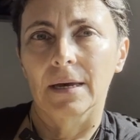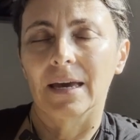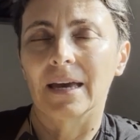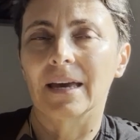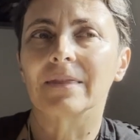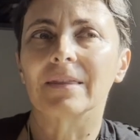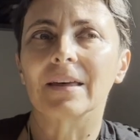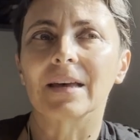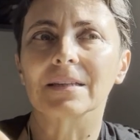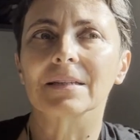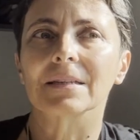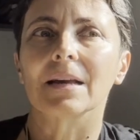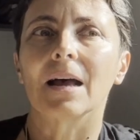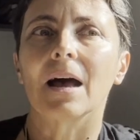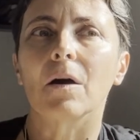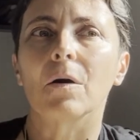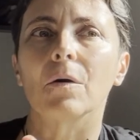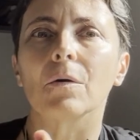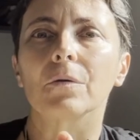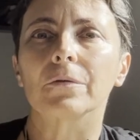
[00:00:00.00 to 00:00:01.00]
and that's
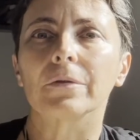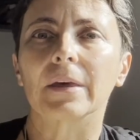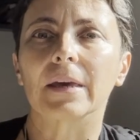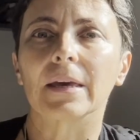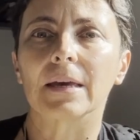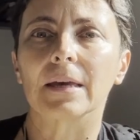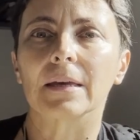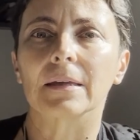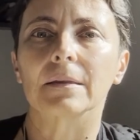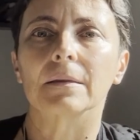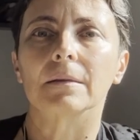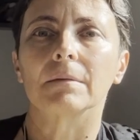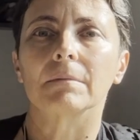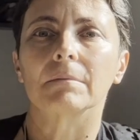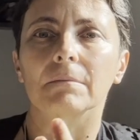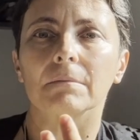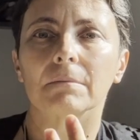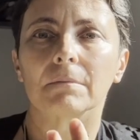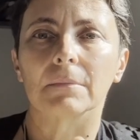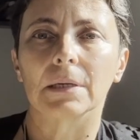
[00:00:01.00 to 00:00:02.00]
how they
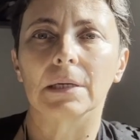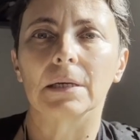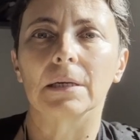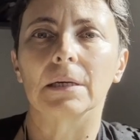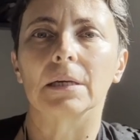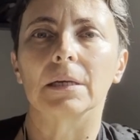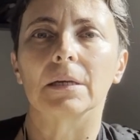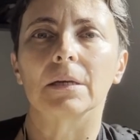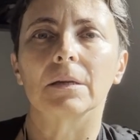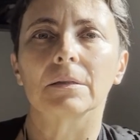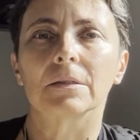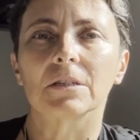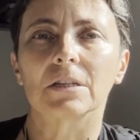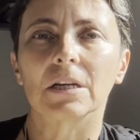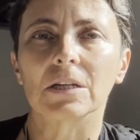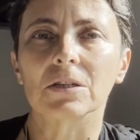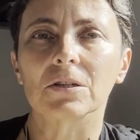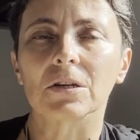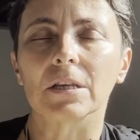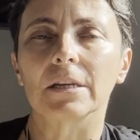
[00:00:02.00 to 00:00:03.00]
can
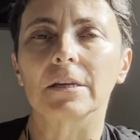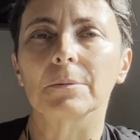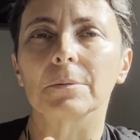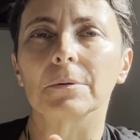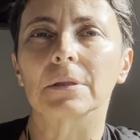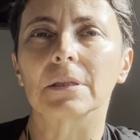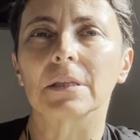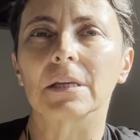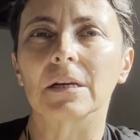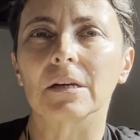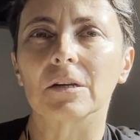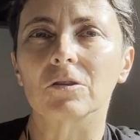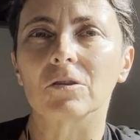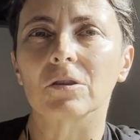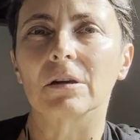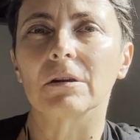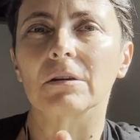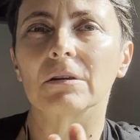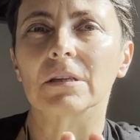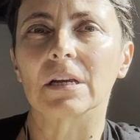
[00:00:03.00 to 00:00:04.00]
change a little bit
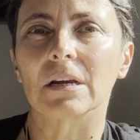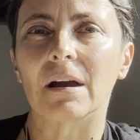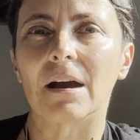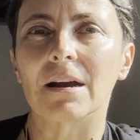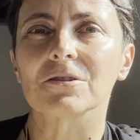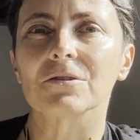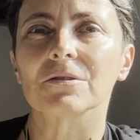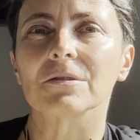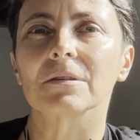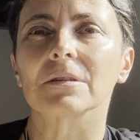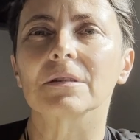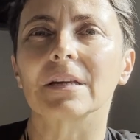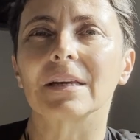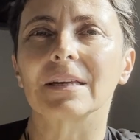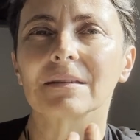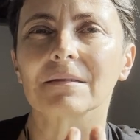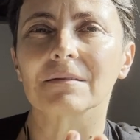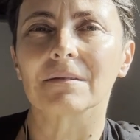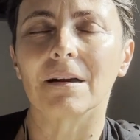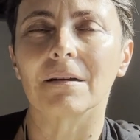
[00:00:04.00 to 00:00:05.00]
their interactions
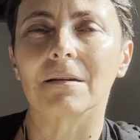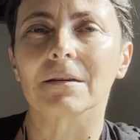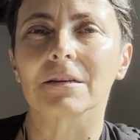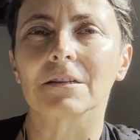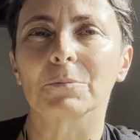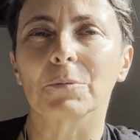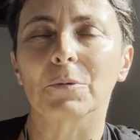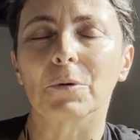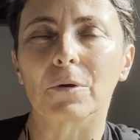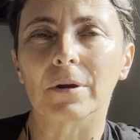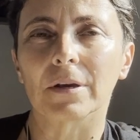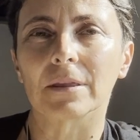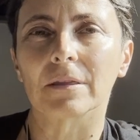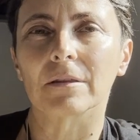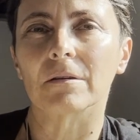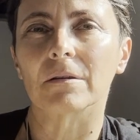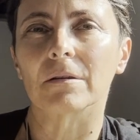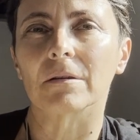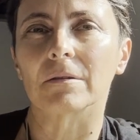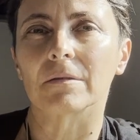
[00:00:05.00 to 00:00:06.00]
and start exploring
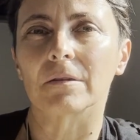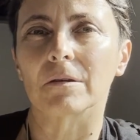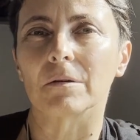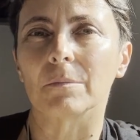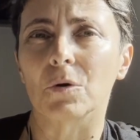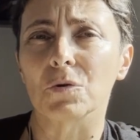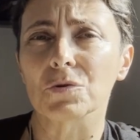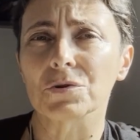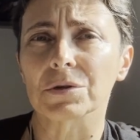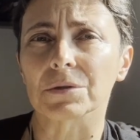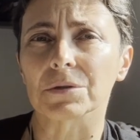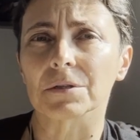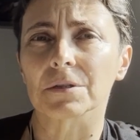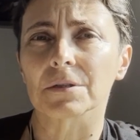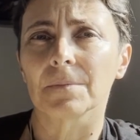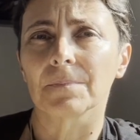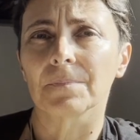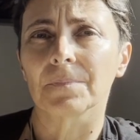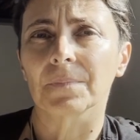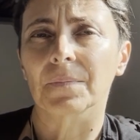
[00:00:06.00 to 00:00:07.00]
their
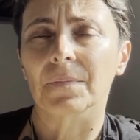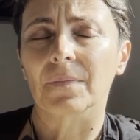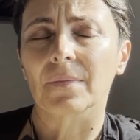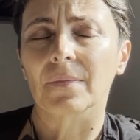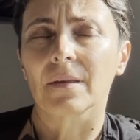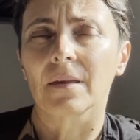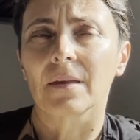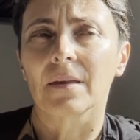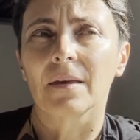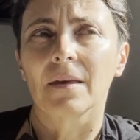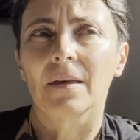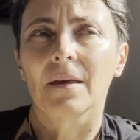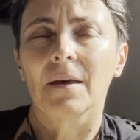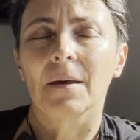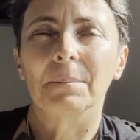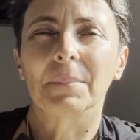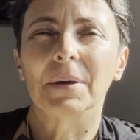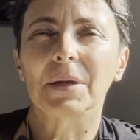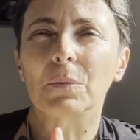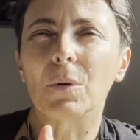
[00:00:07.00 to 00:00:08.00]
emotions.
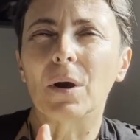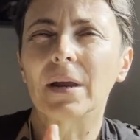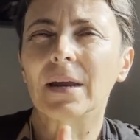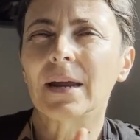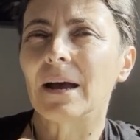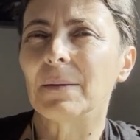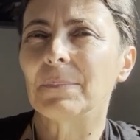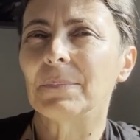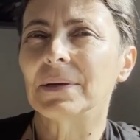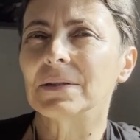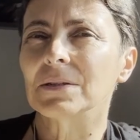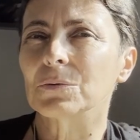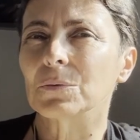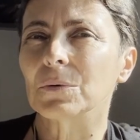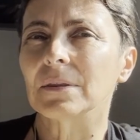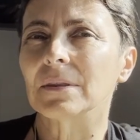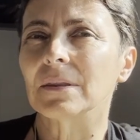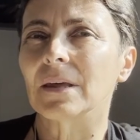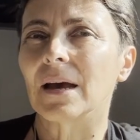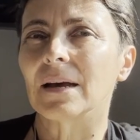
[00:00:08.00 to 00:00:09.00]
But what happens
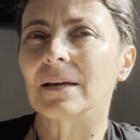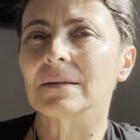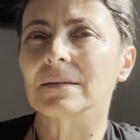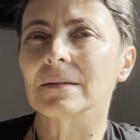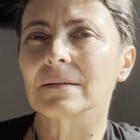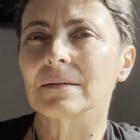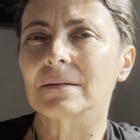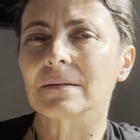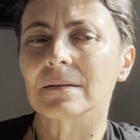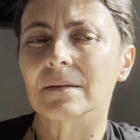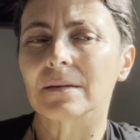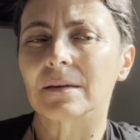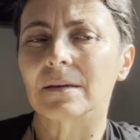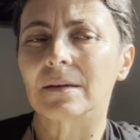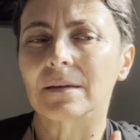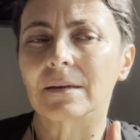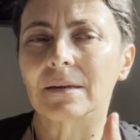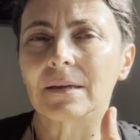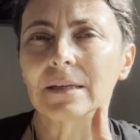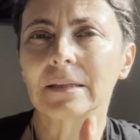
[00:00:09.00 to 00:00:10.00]
when that
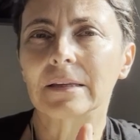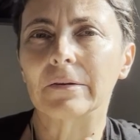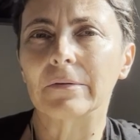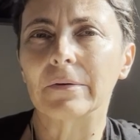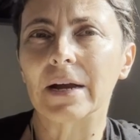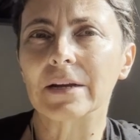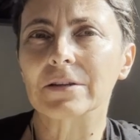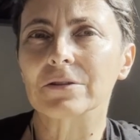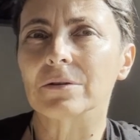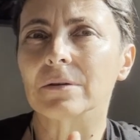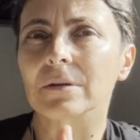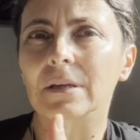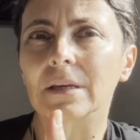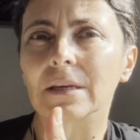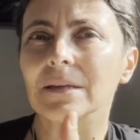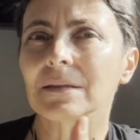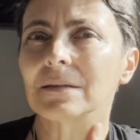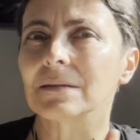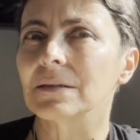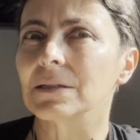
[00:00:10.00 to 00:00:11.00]
interaction
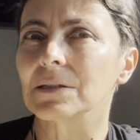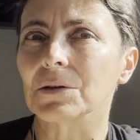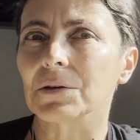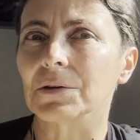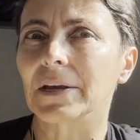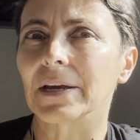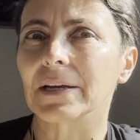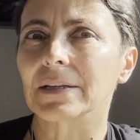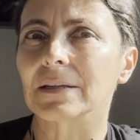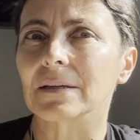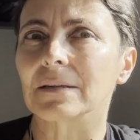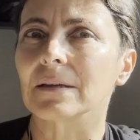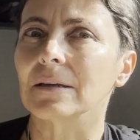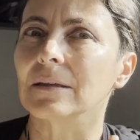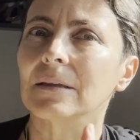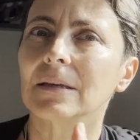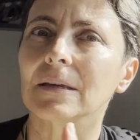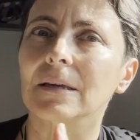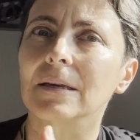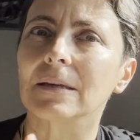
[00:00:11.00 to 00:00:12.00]
is disconnected
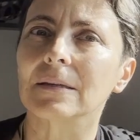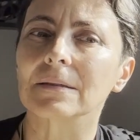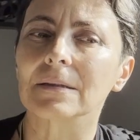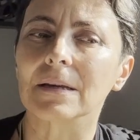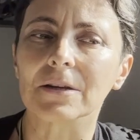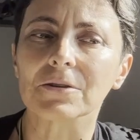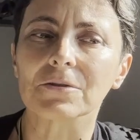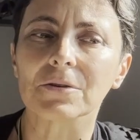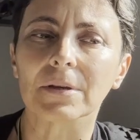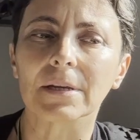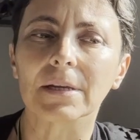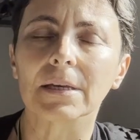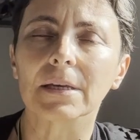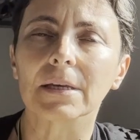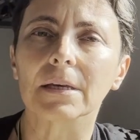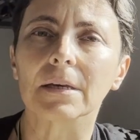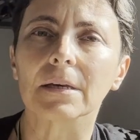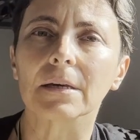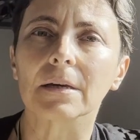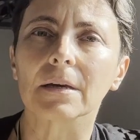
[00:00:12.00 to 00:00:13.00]
and is
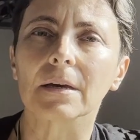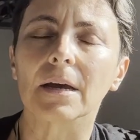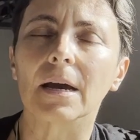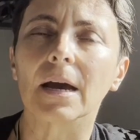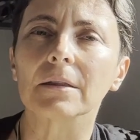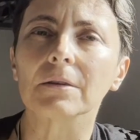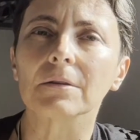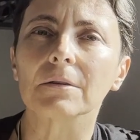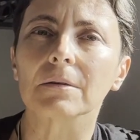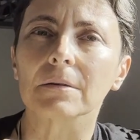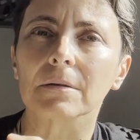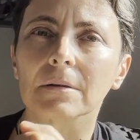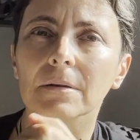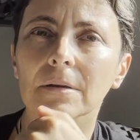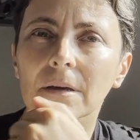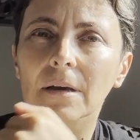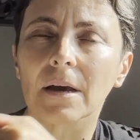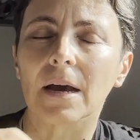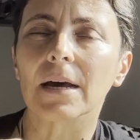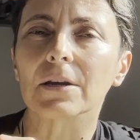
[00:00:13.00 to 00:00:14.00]
actually
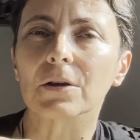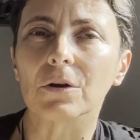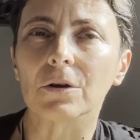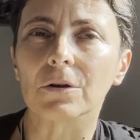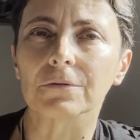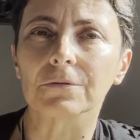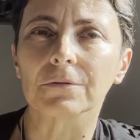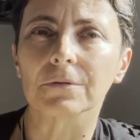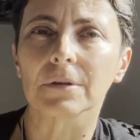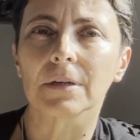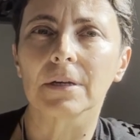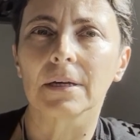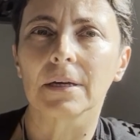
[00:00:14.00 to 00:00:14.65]
cut off?